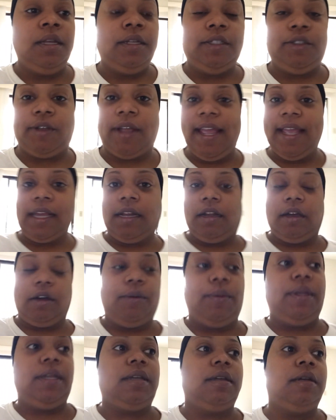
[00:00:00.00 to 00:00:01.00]
dragging
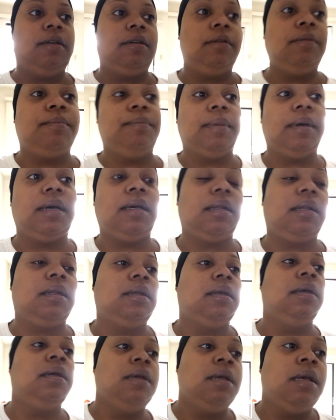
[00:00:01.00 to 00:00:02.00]
all week. But
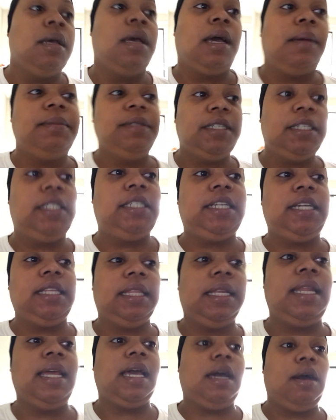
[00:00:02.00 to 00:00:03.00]
I'm just
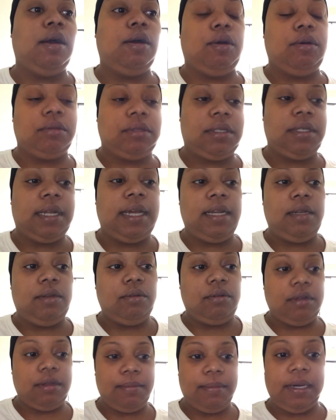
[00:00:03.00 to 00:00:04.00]
chilling out, not
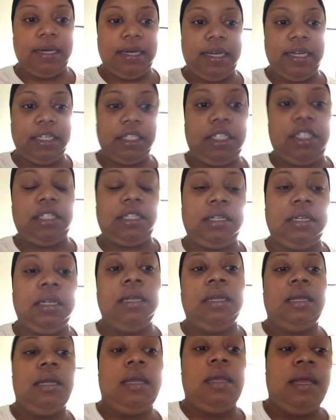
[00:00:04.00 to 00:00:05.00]
doing much.
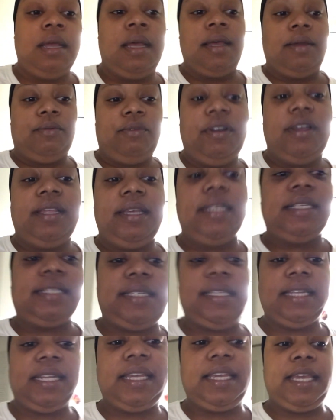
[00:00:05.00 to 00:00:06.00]
Really
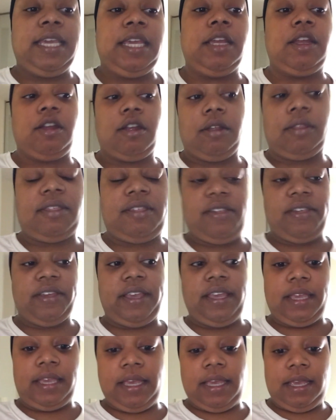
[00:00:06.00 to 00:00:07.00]
sitting here
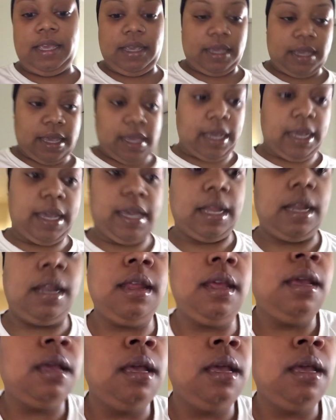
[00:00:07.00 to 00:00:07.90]
thinking and